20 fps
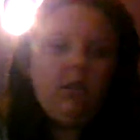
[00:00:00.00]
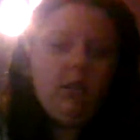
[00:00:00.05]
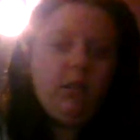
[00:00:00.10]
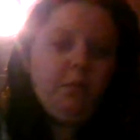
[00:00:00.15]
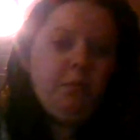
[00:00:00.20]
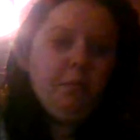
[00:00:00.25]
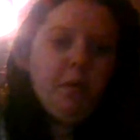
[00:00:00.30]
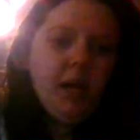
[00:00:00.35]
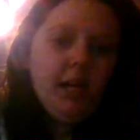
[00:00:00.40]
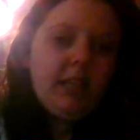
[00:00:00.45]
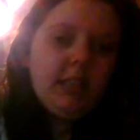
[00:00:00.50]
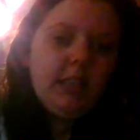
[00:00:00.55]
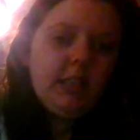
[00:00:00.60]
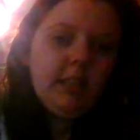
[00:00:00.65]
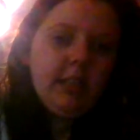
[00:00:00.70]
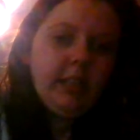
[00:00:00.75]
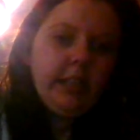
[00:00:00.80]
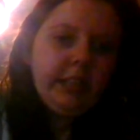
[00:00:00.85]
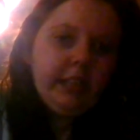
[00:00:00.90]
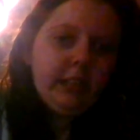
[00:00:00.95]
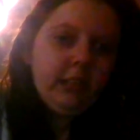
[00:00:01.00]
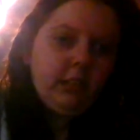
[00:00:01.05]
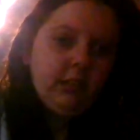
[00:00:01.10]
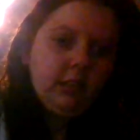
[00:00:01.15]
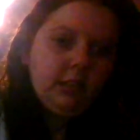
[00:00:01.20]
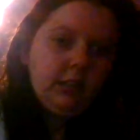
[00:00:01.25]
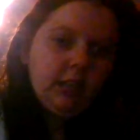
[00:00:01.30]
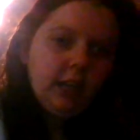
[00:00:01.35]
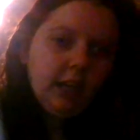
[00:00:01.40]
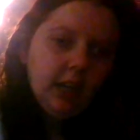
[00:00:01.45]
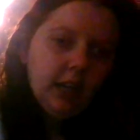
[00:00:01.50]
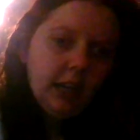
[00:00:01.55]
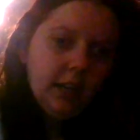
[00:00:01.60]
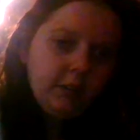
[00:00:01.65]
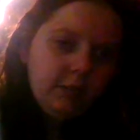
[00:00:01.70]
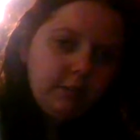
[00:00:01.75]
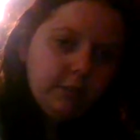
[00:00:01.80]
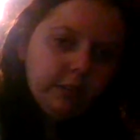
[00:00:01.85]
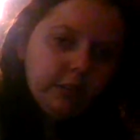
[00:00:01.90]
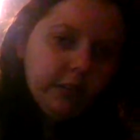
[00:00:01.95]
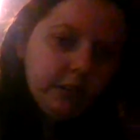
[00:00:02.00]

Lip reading: the best thing to have.